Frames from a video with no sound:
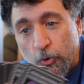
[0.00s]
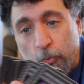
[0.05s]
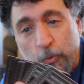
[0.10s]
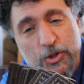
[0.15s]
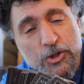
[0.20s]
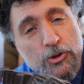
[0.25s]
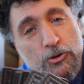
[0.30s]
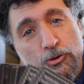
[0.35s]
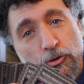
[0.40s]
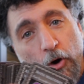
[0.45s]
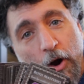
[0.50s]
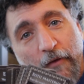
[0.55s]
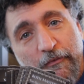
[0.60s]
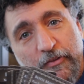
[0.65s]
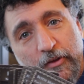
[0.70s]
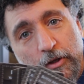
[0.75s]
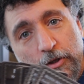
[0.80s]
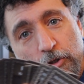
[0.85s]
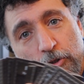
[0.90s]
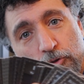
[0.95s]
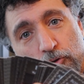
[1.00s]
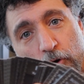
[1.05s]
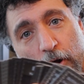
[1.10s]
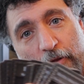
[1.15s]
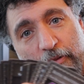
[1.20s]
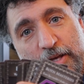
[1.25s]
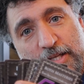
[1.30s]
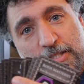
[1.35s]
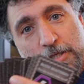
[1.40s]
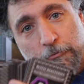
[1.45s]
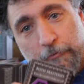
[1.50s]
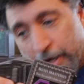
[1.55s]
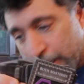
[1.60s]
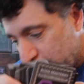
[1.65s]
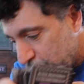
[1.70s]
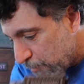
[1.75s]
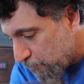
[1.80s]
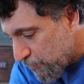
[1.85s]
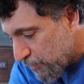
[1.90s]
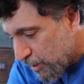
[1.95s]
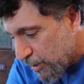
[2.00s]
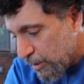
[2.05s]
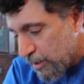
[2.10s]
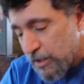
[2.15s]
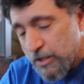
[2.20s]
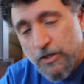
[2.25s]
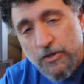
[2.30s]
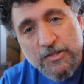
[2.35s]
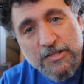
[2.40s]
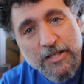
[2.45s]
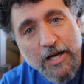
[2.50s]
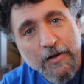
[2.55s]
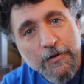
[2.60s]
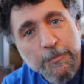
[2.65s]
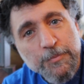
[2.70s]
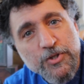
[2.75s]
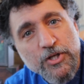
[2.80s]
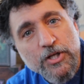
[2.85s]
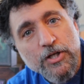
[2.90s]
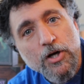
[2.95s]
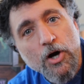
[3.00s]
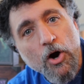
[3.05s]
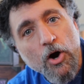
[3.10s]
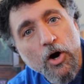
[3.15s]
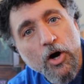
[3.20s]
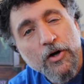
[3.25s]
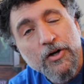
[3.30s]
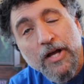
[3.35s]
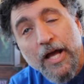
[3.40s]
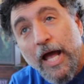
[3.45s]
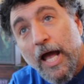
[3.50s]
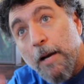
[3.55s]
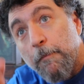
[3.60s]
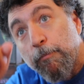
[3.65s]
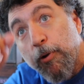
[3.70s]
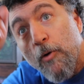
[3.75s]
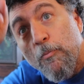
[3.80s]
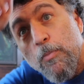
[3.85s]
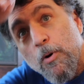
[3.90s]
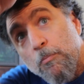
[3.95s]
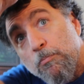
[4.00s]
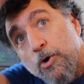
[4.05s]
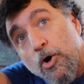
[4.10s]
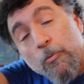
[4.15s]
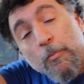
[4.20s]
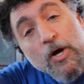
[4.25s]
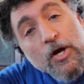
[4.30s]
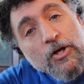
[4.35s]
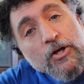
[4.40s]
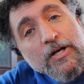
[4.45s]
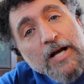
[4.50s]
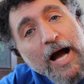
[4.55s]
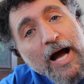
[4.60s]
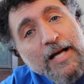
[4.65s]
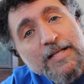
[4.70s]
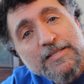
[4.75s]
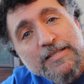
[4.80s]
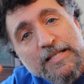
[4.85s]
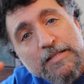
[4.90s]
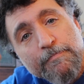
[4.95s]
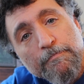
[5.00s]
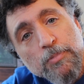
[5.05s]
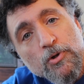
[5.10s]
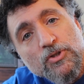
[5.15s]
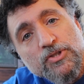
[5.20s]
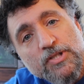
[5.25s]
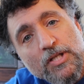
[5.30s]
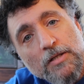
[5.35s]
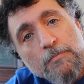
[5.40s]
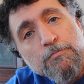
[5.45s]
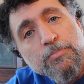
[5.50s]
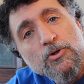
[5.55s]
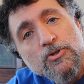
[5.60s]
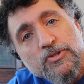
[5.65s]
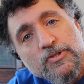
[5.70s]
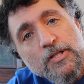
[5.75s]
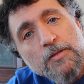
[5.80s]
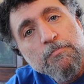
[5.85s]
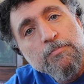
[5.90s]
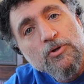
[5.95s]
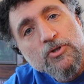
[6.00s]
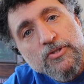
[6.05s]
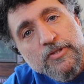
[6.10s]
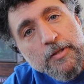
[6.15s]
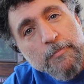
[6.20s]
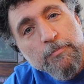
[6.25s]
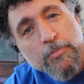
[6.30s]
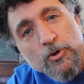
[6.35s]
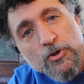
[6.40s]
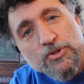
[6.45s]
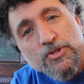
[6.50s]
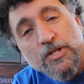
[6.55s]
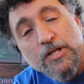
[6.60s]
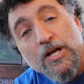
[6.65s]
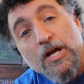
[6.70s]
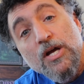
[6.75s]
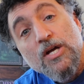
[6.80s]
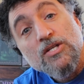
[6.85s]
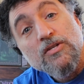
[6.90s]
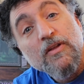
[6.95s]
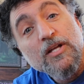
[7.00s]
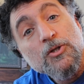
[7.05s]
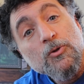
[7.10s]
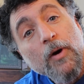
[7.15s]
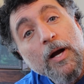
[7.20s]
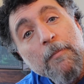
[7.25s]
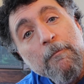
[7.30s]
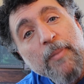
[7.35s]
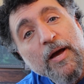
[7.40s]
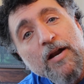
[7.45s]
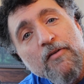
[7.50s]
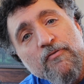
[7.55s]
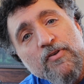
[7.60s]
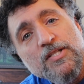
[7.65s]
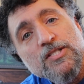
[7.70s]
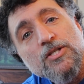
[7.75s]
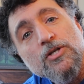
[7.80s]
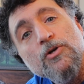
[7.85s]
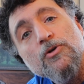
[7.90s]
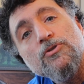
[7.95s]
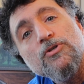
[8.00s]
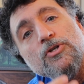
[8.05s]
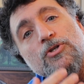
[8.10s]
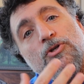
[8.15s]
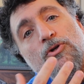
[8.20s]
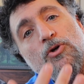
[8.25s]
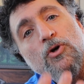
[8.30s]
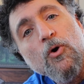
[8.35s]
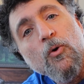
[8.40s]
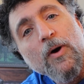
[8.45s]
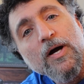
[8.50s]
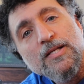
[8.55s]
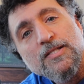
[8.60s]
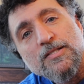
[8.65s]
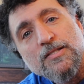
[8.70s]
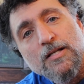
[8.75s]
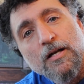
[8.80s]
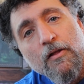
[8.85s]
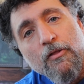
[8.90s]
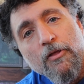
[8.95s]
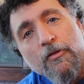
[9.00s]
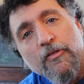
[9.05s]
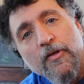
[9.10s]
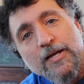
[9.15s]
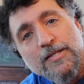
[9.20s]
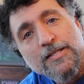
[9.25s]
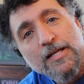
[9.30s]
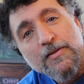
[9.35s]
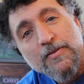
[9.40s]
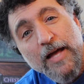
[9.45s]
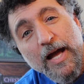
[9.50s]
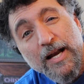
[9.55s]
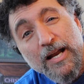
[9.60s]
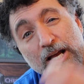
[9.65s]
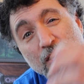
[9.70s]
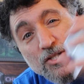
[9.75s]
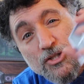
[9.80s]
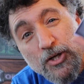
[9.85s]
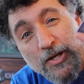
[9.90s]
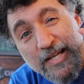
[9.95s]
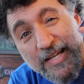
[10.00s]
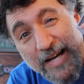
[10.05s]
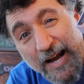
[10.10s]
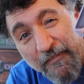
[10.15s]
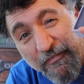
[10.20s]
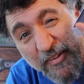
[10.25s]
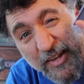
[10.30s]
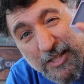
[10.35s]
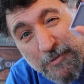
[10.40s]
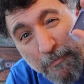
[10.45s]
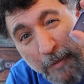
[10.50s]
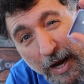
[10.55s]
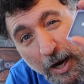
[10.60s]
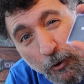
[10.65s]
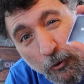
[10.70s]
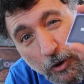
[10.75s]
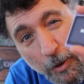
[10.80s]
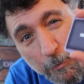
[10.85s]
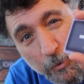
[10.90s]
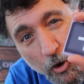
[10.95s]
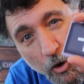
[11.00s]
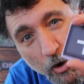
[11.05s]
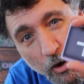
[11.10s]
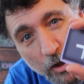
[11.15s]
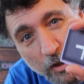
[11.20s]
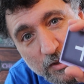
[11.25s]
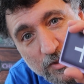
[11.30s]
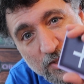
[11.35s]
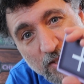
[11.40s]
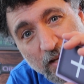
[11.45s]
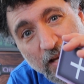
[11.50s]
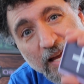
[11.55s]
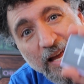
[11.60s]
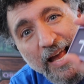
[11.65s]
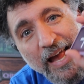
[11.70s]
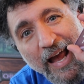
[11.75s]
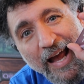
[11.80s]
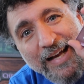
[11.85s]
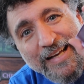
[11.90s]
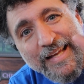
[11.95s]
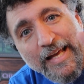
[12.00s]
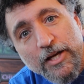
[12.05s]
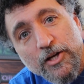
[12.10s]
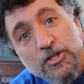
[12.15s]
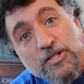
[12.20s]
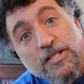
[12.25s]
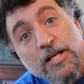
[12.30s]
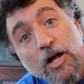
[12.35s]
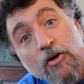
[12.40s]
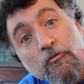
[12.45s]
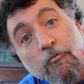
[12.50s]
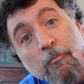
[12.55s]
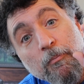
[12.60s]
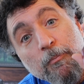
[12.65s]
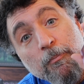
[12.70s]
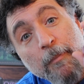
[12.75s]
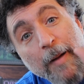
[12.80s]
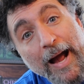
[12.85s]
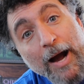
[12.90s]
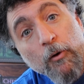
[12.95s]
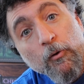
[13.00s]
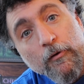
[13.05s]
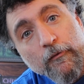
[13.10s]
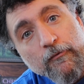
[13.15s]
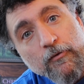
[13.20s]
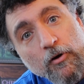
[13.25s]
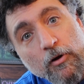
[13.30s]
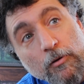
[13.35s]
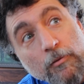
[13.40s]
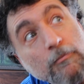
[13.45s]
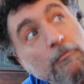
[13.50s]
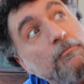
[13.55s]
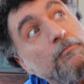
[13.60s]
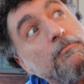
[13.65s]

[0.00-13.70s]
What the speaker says: which you draw these at random, you assign them to your card, and boom, boom, boom, your guys get boosted, boosted, boosted, boosted. So that's why it benefits you to do quests and other things like that, so you can get these power-up cards and get yourself powerful.